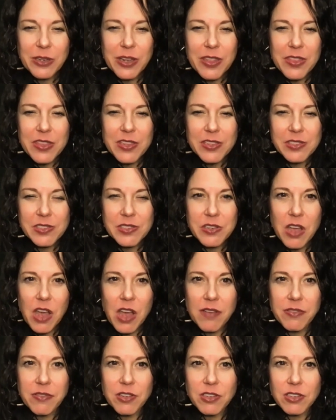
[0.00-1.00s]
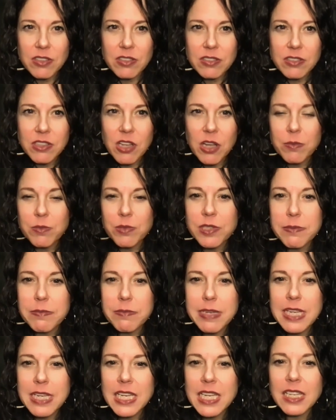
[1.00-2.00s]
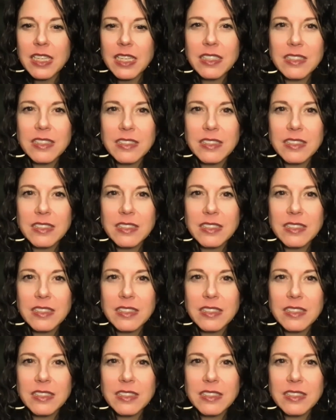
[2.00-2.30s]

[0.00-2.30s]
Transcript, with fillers: did this novel come to be?